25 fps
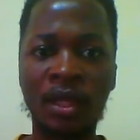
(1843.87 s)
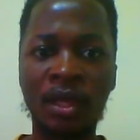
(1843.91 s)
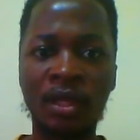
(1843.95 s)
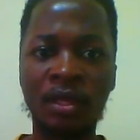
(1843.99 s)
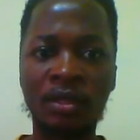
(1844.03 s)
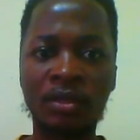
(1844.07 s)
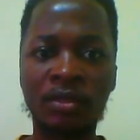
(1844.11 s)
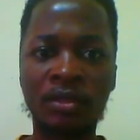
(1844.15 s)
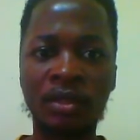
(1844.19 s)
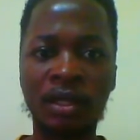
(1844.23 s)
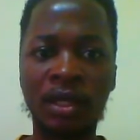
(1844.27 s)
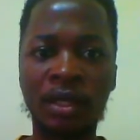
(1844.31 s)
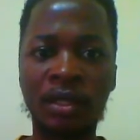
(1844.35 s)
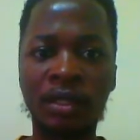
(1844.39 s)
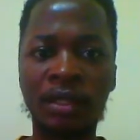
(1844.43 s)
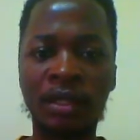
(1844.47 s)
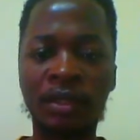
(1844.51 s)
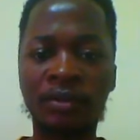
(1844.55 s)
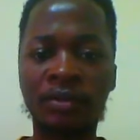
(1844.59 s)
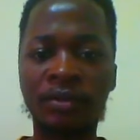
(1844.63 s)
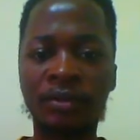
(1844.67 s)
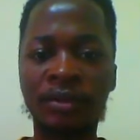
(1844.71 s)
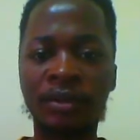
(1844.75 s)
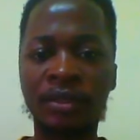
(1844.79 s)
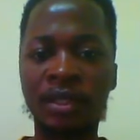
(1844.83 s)
So I click
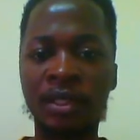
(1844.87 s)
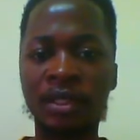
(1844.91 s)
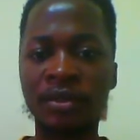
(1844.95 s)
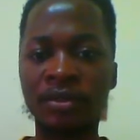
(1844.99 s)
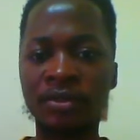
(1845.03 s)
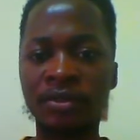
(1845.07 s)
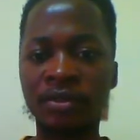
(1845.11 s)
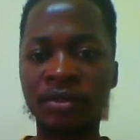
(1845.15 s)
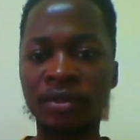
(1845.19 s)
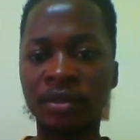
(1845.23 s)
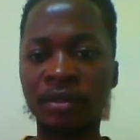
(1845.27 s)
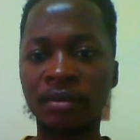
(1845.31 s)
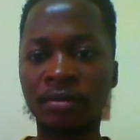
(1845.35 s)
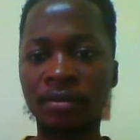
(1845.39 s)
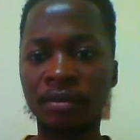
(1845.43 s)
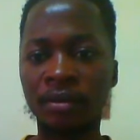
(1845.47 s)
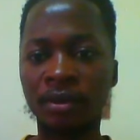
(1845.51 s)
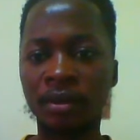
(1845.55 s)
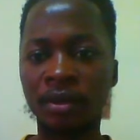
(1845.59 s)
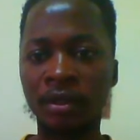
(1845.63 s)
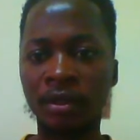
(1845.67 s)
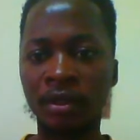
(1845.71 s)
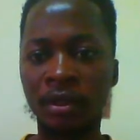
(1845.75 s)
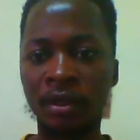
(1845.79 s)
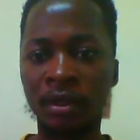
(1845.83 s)
on desktop
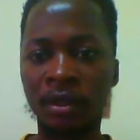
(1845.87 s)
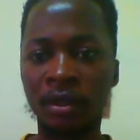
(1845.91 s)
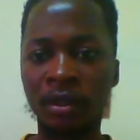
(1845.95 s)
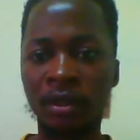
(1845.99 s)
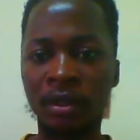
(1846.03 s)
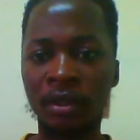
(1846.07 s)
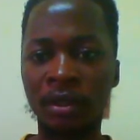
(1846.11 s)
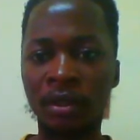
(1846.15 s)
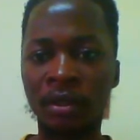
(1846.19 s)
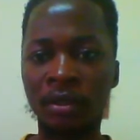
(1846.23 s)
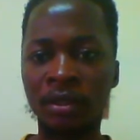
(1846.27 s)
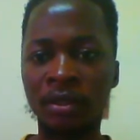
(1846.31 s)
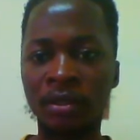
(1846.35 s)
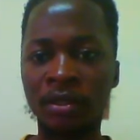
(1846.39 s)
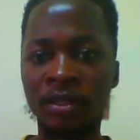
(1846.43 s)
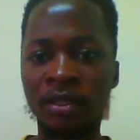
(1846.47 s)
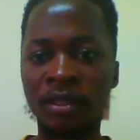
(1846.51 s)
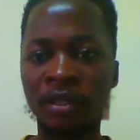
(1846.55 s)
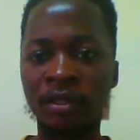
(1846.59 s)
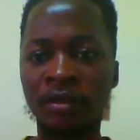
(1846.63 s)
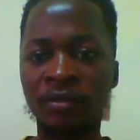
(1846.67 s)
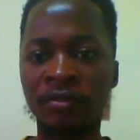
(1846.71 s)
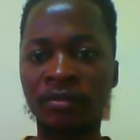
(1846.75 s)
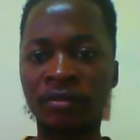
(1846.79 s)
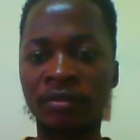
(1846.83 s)
and then
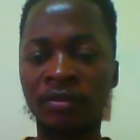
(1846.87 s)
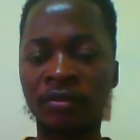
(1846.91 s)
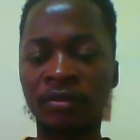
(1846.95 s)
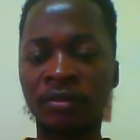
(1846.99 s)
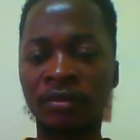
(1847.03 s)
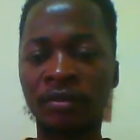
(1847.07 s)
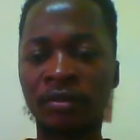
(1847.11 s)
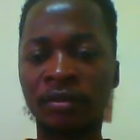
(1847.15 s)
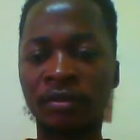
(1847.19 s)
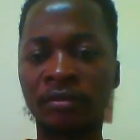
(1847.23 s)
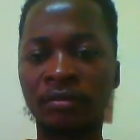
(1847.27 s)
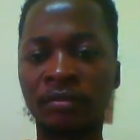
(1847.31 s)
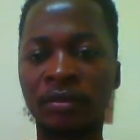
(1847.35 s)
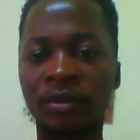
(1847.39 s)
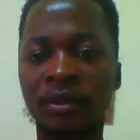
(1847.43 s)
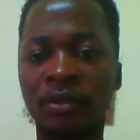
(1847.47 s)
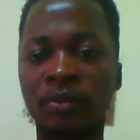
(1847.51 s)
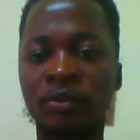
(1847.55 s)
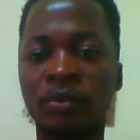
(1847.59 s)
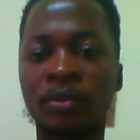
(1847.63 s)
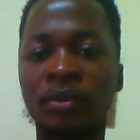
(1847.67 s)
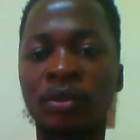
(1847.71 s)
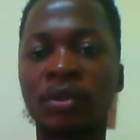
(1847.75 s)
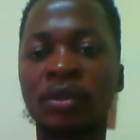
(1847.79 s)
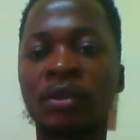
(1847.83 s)
save my work.